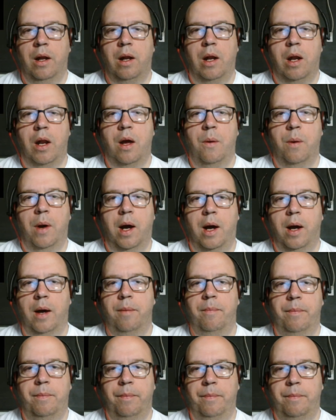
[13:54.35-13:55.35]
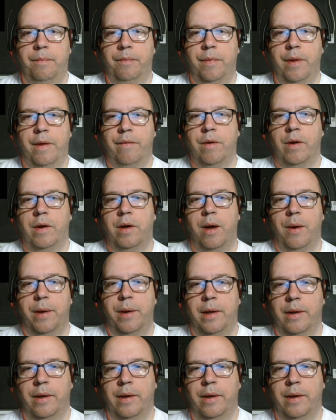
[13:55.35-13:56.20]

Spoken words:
low hum they've got going.